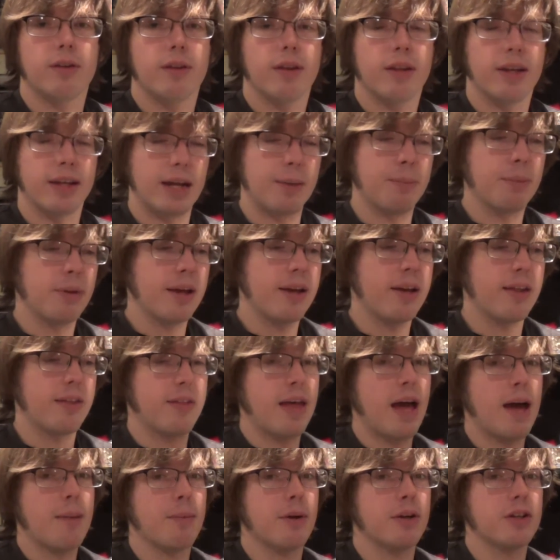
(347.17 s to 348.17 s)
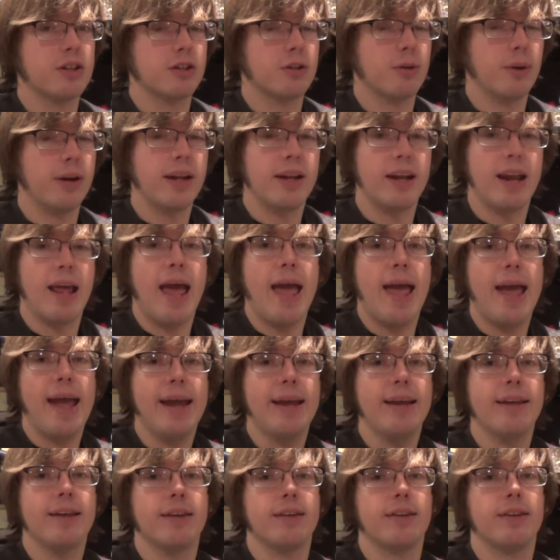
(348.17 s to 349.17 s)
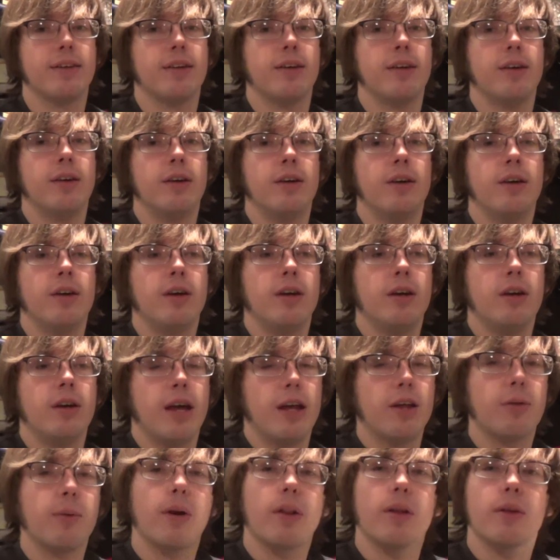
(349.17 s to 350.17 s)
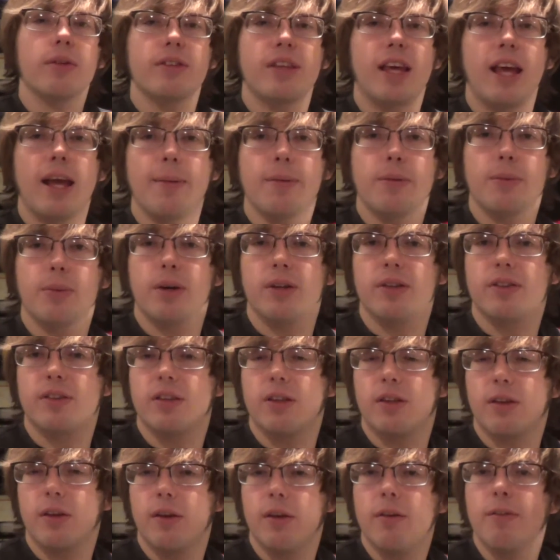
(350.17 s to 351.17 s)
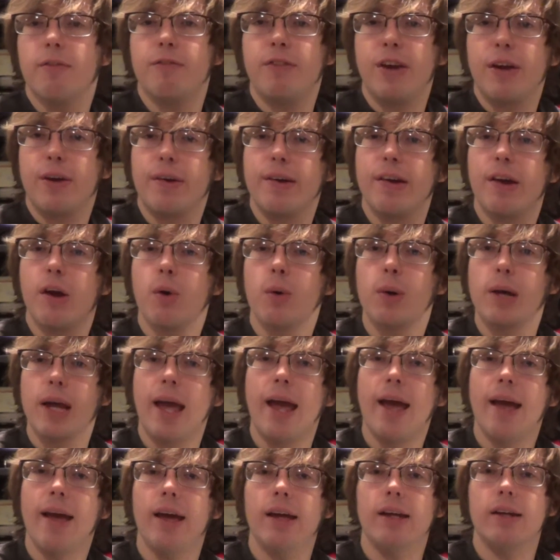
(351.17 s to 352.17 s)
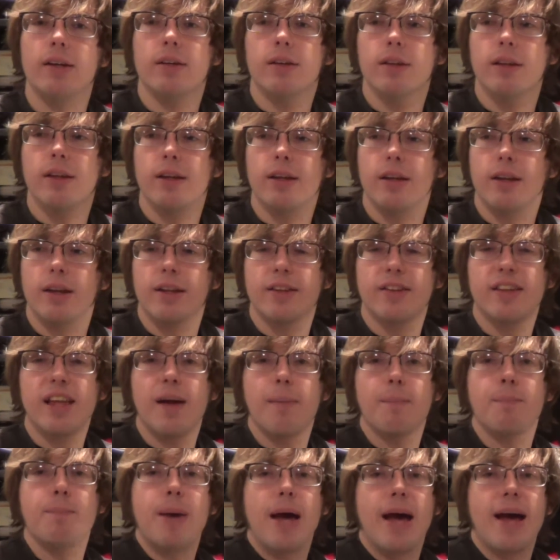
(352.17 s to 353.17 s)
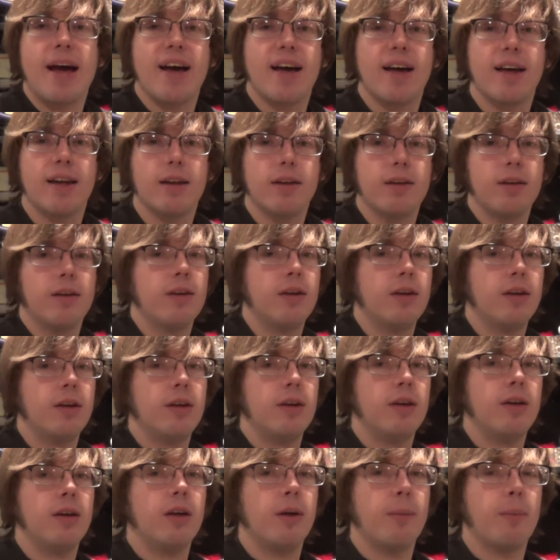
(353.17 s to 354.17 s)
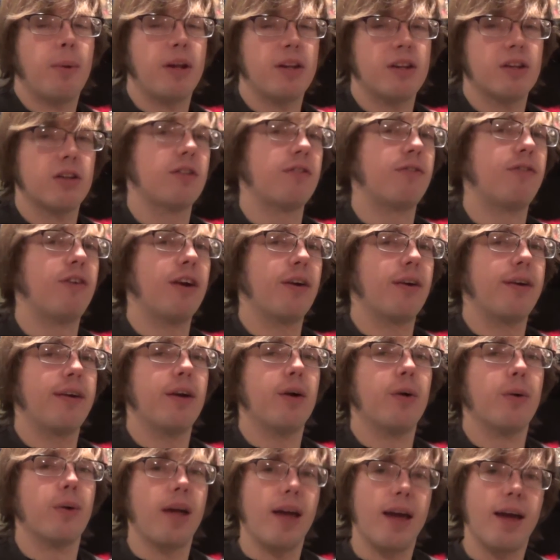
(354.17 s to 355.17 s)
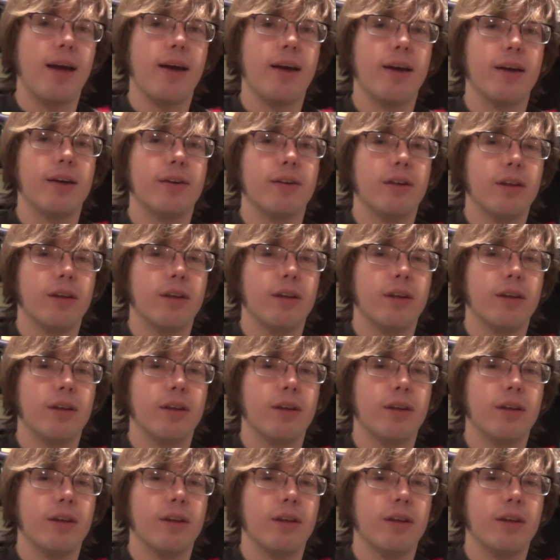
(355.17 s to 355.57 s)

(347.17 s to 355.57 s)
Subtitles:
Like, I played it that much, so I didn't hate it. It's one of those games where it's very okay. Like, it's not bad, but it's just very okay.